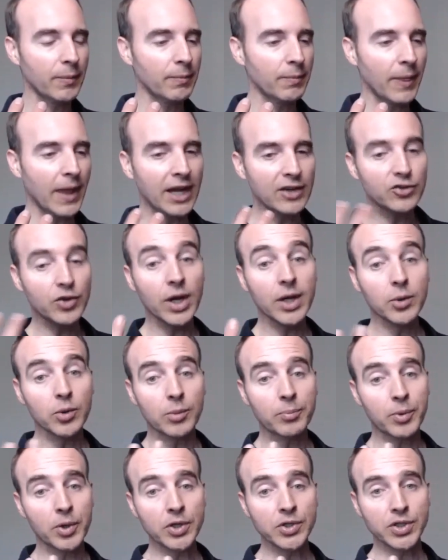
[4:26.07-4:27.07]
I try to
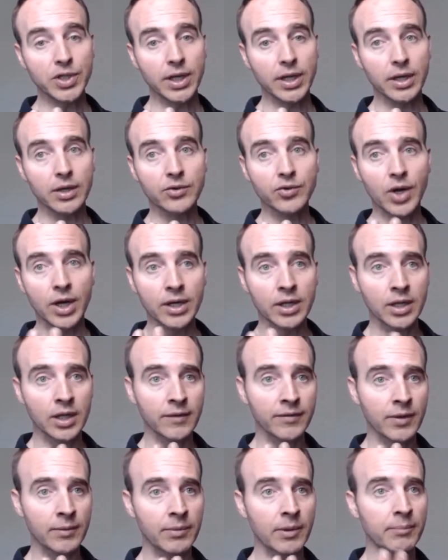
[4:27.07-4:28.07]
appreciate it, try to
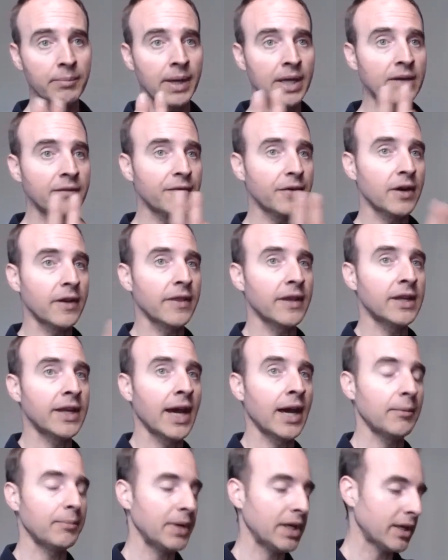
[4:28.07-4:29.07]
give them the benefit of the
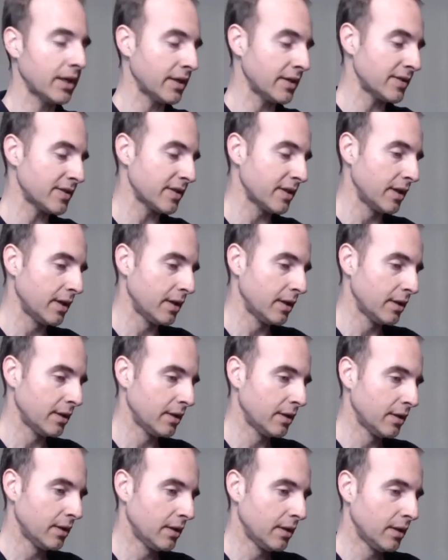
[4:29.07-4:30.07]
doubt, because
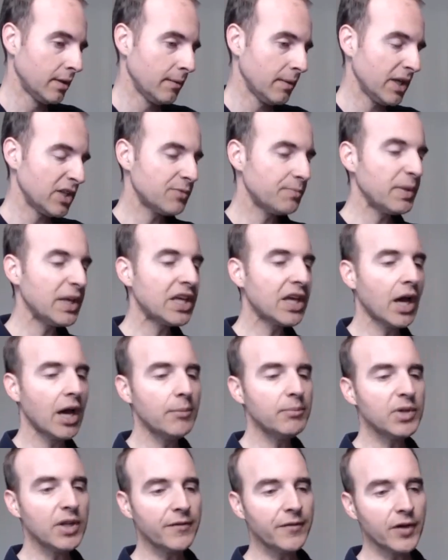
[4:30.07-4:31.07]
it's
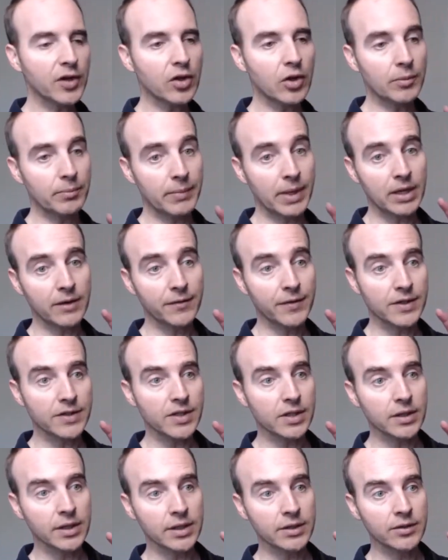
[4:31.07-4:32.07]
become difficult
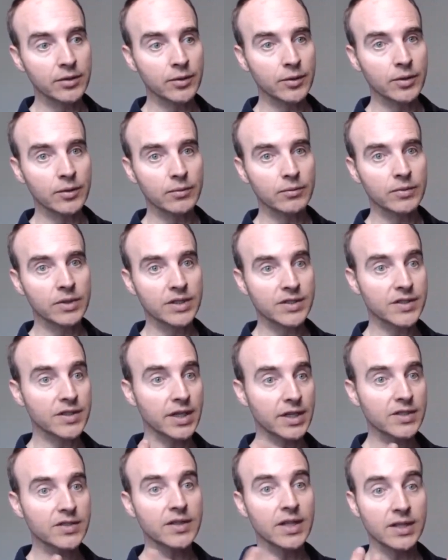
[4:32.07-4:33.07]
metaphysically to
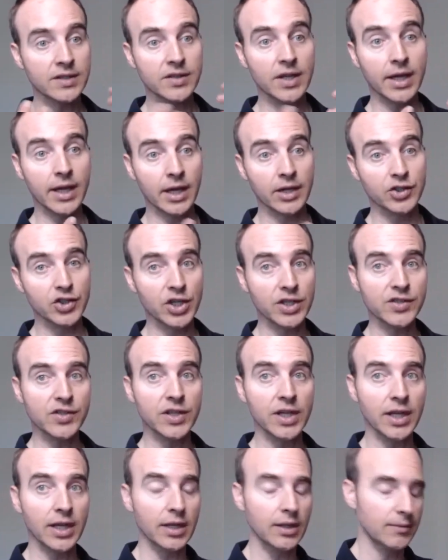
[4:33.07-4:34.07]
discuss things like I just
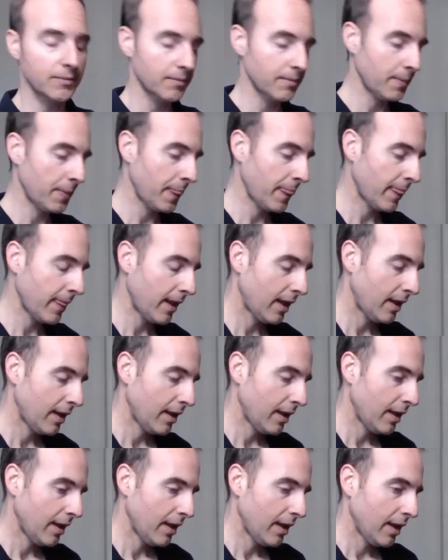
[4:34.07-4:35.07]
did.
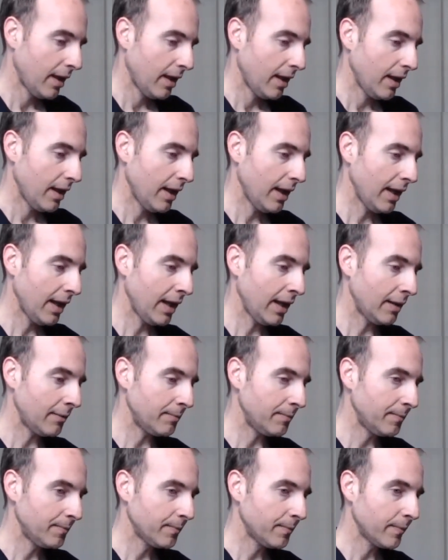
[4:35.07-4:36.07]

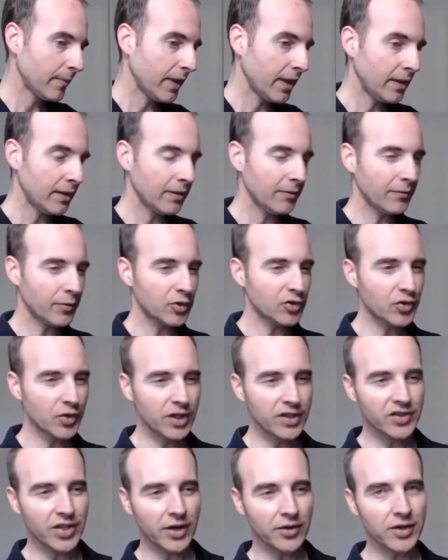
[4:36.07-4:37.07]
And for
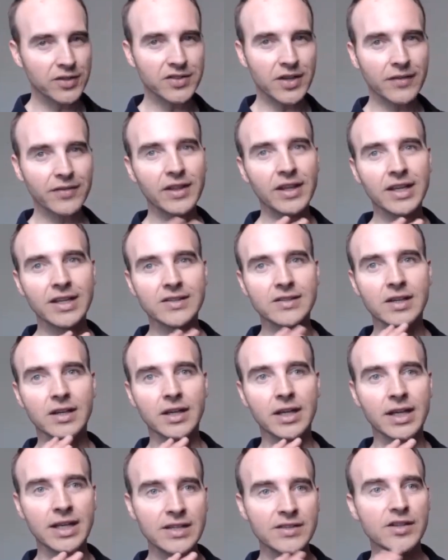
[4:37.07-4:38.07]
Trinitarians, I think it's an
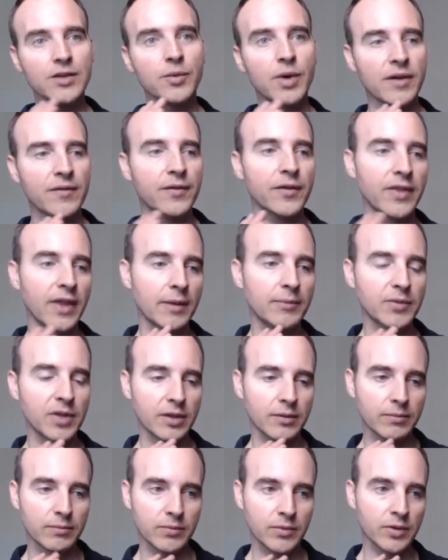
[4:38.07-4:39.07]
easy way for them
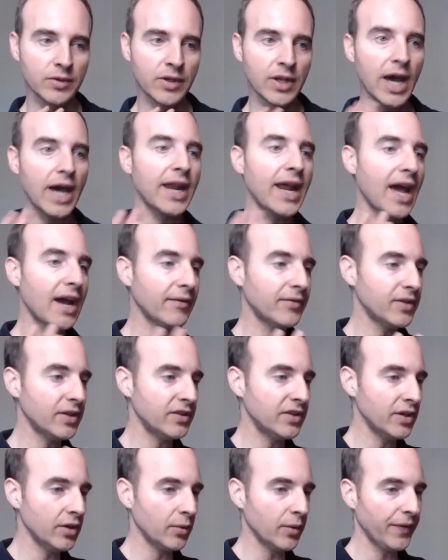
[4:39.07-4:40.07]
to not have to
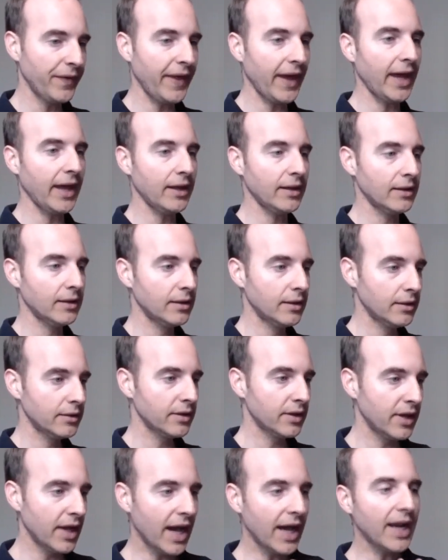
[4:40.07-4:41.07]
deal with that,
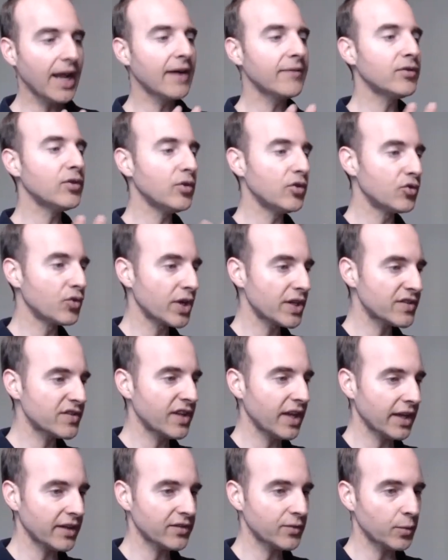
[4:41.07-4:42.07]
to not have to address
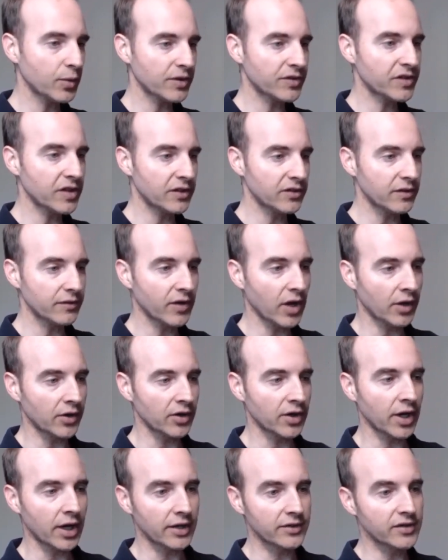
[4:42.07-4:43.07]
texts where sons of God are
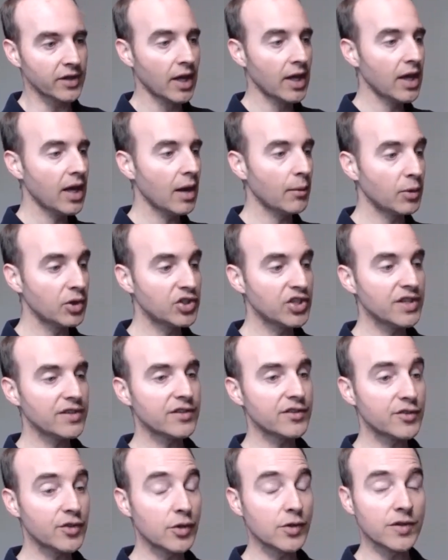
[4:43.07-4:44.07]
gods, and where
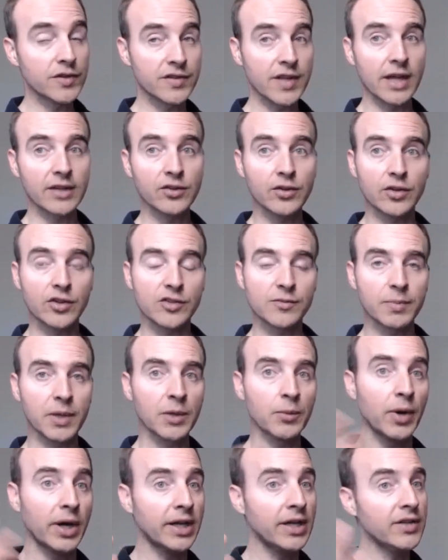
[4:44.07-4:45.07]
Jesus uses that to
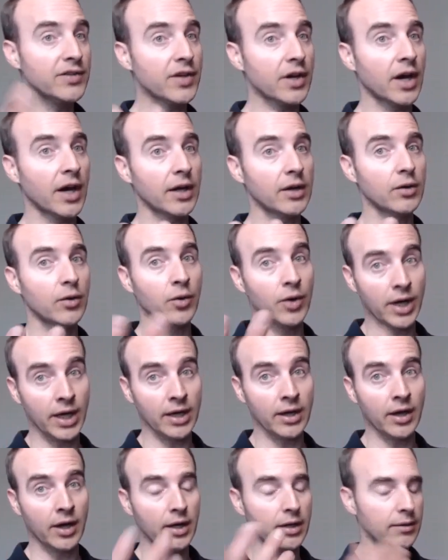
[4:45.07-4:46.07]
explain why he's God or a
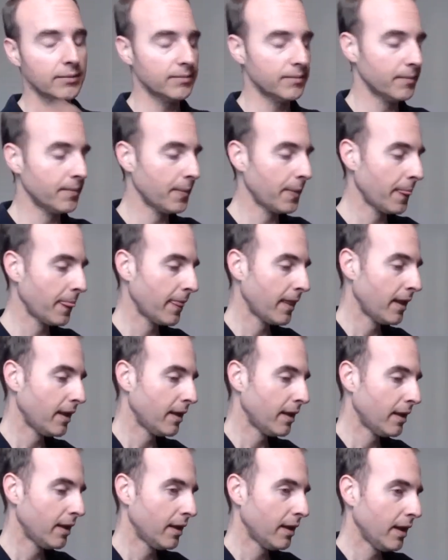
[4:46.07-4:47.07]
God,
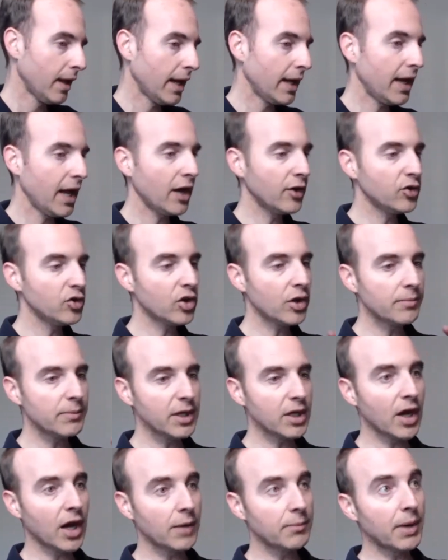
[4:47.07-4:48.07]
and how you can be
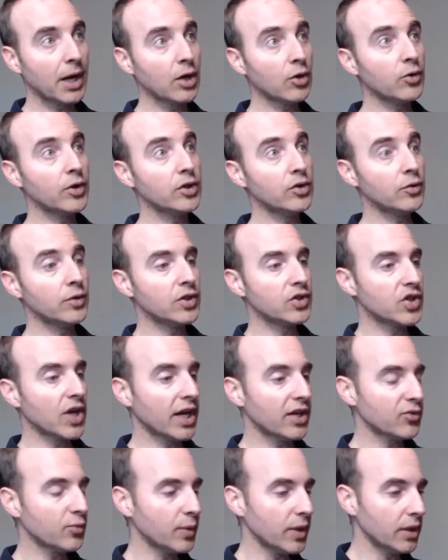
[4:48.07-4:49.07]
God by only doing
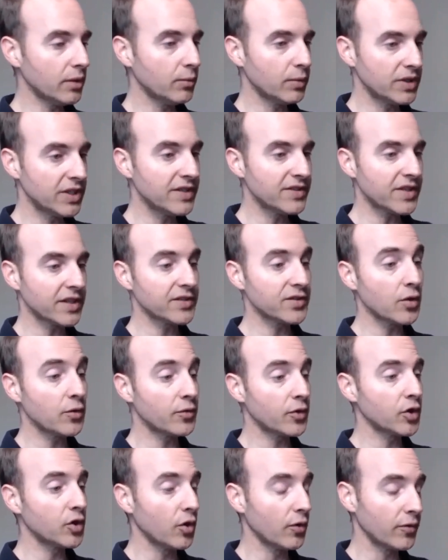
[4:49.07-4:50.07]
Jah's will, which he says
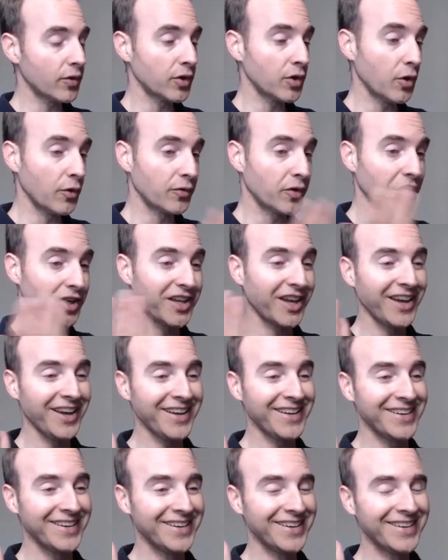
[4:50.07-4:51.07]
over and over and over
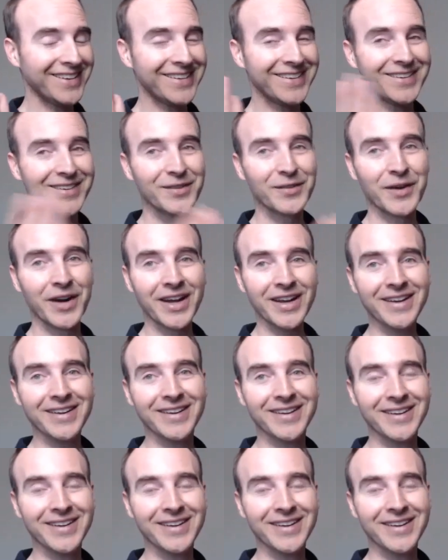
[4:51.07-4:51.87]
again, right?